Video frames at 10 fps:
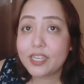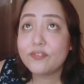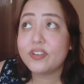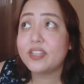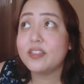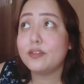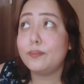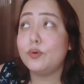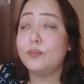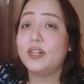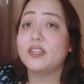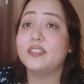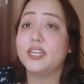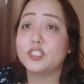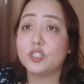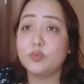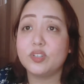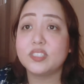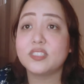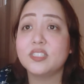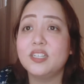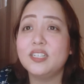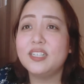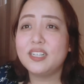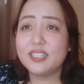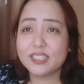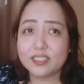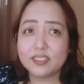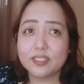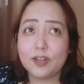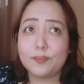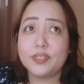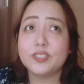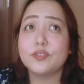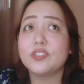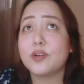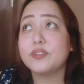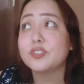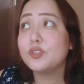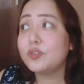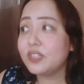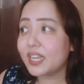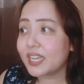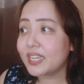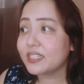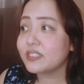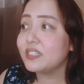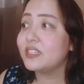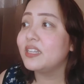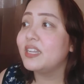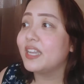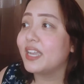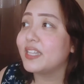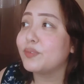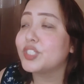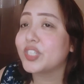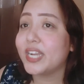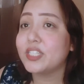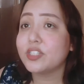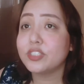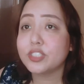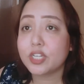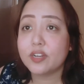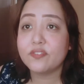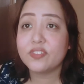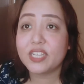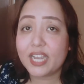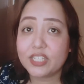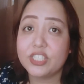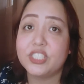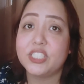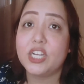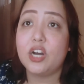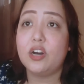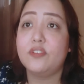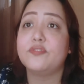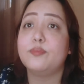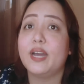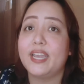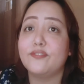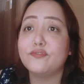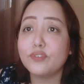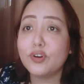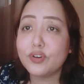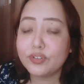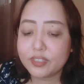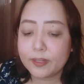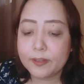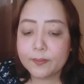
even the mobile connection was a little sloppy, so there was no light, and I was trying to conserve the energy of my phone.